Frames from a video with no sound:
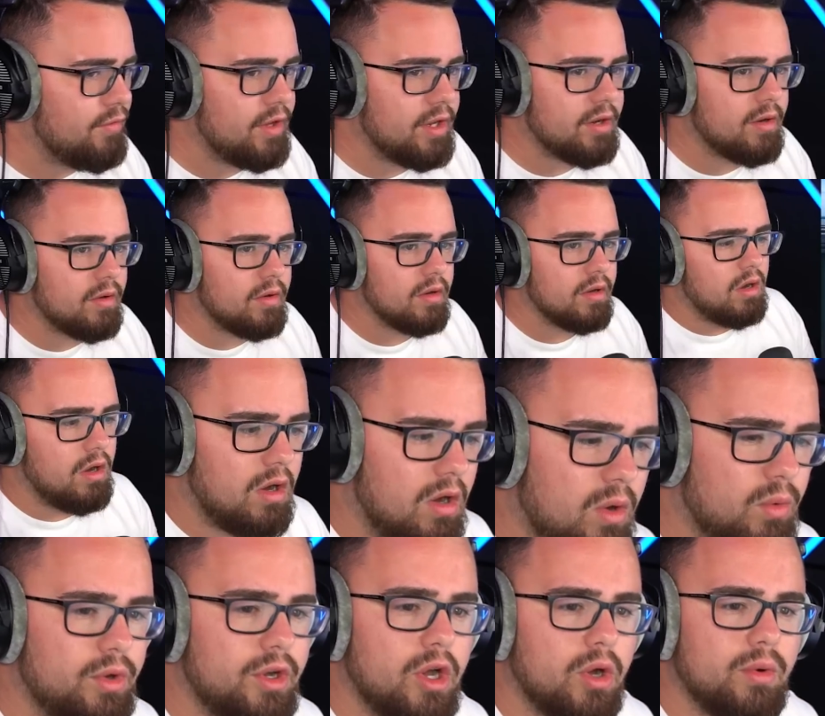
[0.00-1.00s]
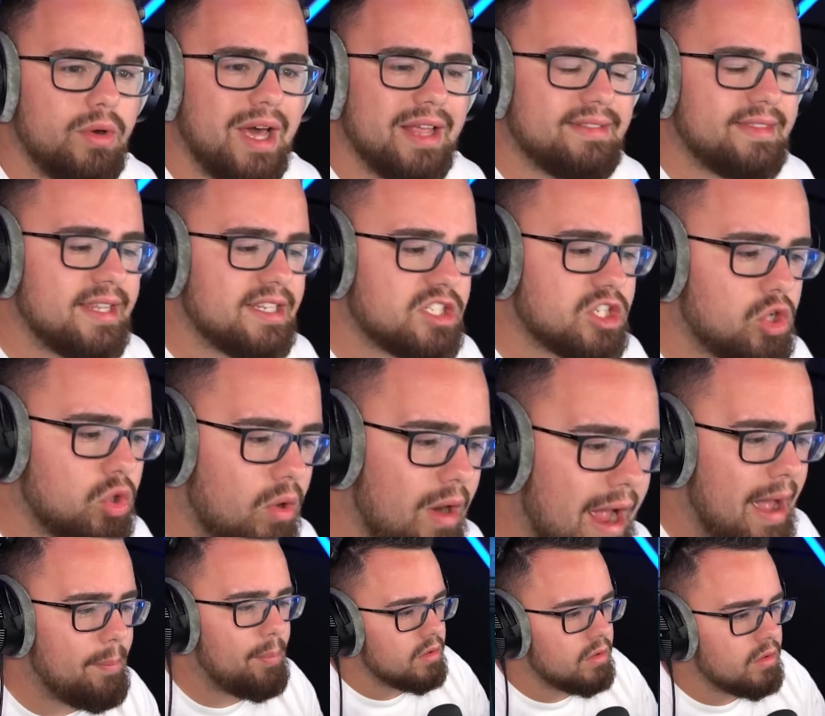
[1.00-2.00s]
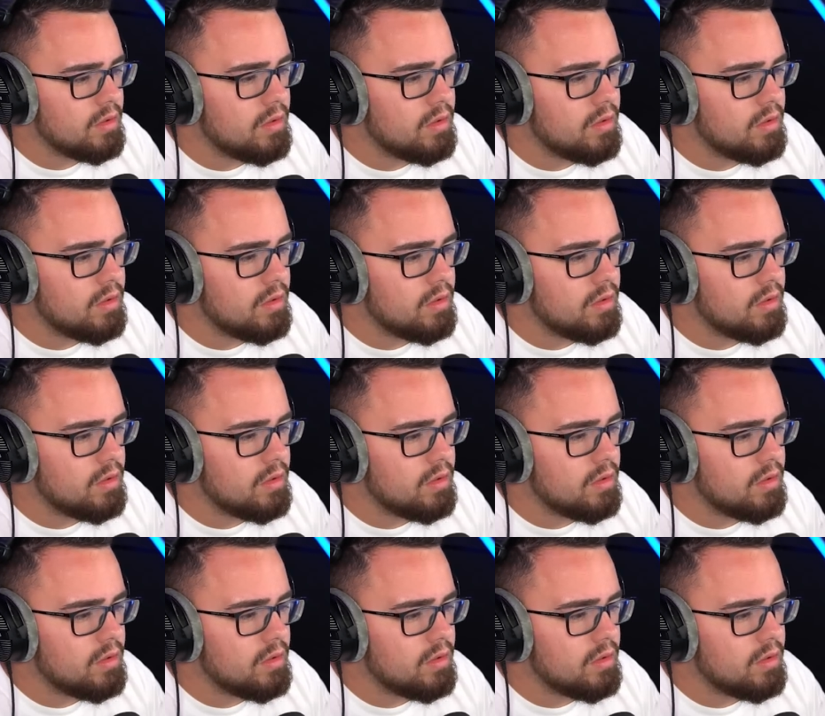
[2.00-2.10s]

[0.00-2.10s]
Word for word: here. Oh no, not this crap.